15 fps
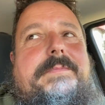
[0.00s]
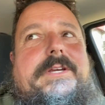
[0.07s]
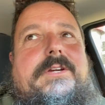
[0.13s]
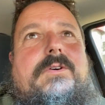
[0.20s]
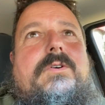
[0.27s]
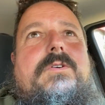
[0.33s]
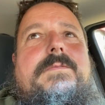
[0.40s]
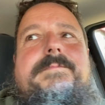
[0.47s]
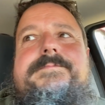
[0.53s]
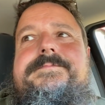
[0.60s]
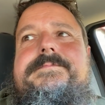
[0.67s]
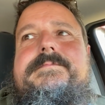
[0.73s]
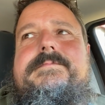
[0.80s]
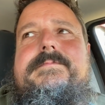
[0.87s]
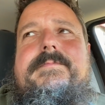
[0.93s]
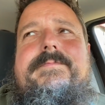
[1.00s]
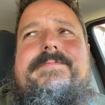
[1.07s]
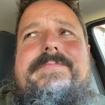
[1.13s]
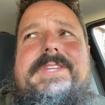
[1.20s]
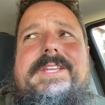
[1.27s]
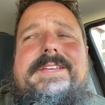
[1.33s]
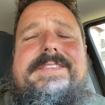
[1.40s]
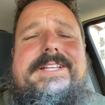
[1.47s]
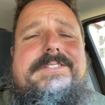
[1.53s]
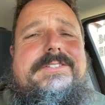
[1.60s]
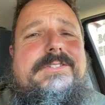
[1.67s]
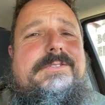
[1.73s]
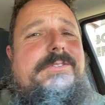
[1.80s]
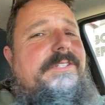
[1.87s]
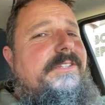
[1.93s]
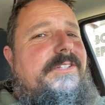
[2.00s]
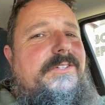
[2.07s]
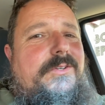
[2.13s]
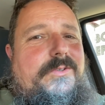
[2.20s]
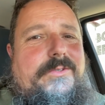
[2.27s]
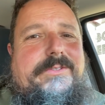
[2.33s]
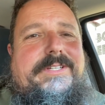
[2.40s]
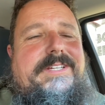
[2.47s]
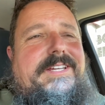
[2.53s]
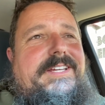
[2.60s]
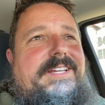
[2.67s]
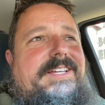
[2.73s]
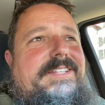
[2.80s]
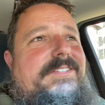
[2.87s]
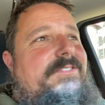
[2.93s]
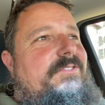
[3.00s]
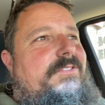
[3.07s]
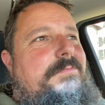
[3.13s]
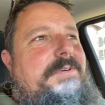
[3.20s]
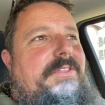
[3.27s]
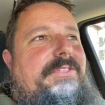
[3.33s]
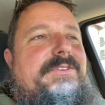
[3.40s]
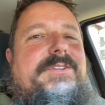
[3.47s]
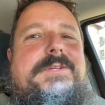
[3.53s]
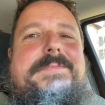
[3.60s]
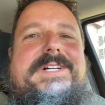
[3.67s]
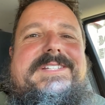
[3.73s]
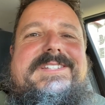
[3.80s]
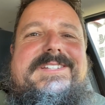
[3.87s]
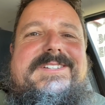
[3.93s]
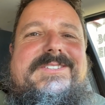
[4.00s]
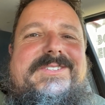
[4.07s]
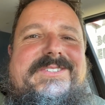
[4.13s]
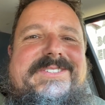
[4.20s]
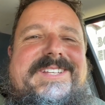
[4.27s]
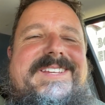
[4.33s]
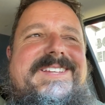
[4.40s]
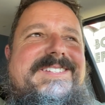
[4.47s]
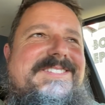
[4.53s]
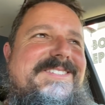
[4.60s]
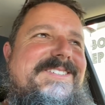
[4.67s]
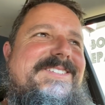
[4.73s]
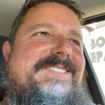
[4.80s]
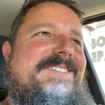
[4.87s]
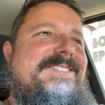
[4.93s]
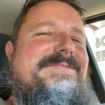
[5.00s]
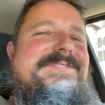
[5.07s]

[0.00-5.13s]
my goal. And that's including the gold. There's only about 30 bucks in gold. So